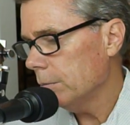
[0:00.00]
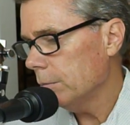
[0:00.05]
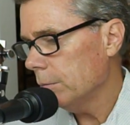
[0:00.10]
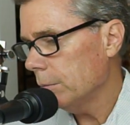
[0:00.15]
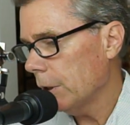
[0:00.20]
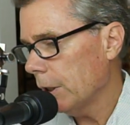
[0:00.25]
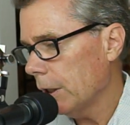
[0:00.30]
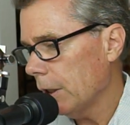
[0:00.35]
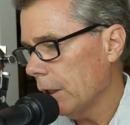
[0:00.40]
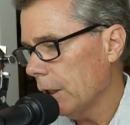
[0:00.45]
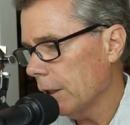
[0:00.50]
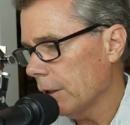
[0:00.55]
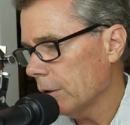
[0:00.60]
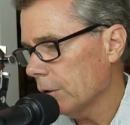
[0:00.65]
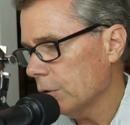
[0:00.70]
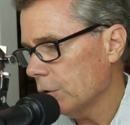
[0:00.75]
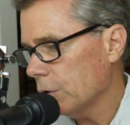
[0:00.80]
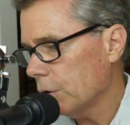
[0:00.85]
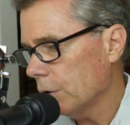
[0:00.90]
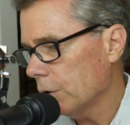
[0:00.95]
But I like
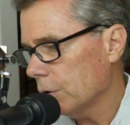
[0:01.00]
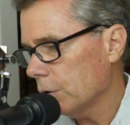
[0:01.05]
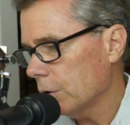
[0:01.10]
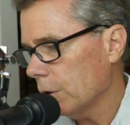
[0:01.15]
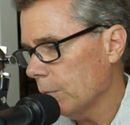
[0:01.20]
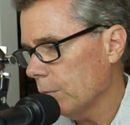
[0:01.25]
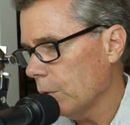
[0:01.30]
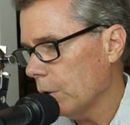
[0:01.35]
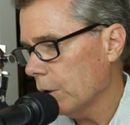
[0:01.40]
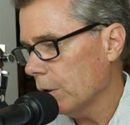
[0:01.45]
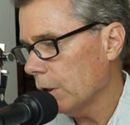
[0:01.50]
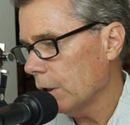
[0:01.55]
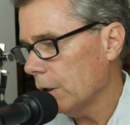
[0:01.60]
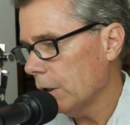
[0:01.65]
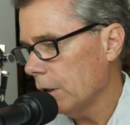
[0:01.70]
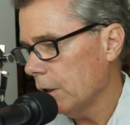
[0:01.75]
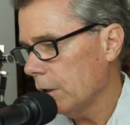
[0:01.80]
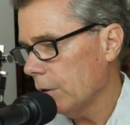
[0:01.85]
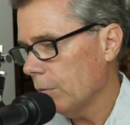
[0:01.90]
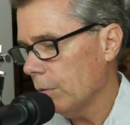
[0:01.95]
the shirt, so I'm wearing it
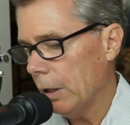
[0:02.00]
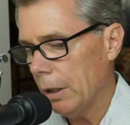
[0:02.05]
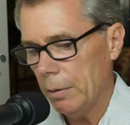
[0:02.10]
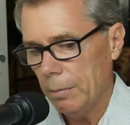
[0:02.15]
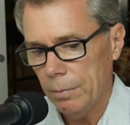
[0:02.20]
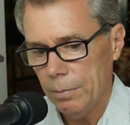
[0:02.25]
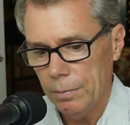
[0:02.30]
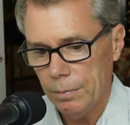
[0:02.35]
anyway.